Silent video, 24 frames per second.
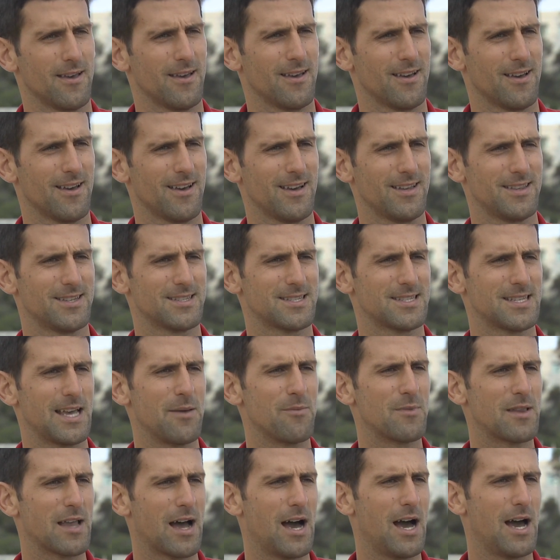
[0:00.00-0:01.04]
at the
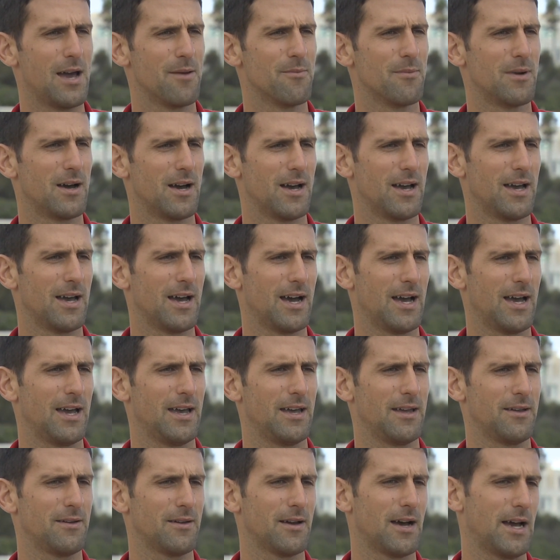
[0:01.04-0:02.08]
same time,
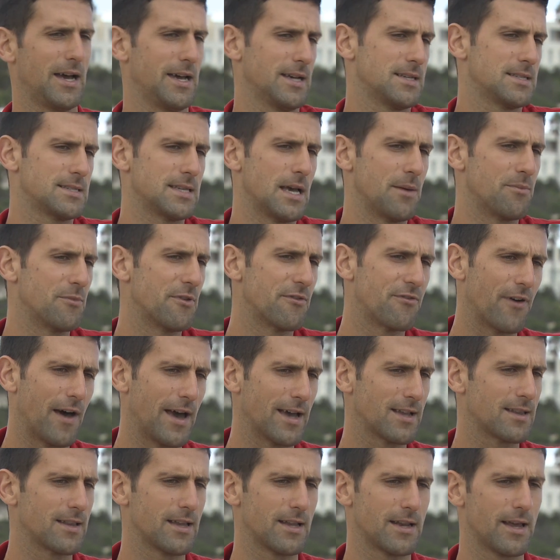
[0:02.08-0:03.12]
I accept the
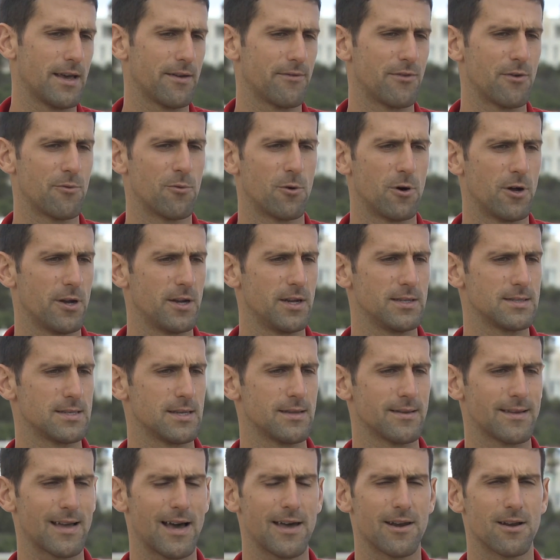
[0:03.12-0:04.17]
fact that everyone is
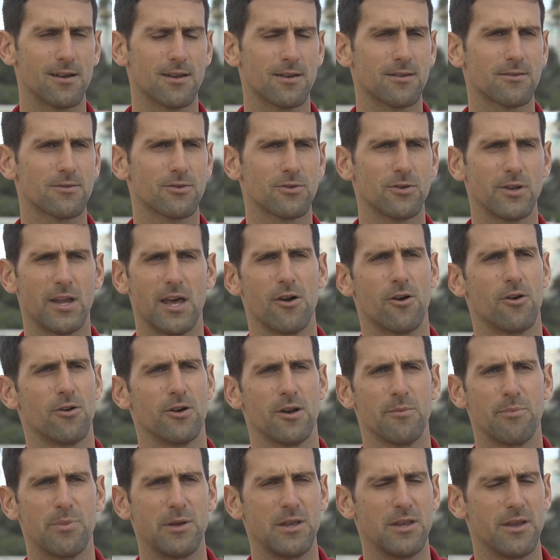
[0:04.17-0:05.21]
entitled to their
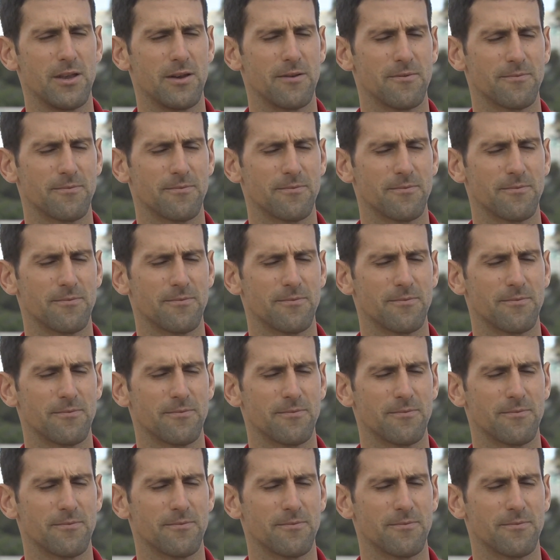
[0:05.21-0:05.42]
own opinion.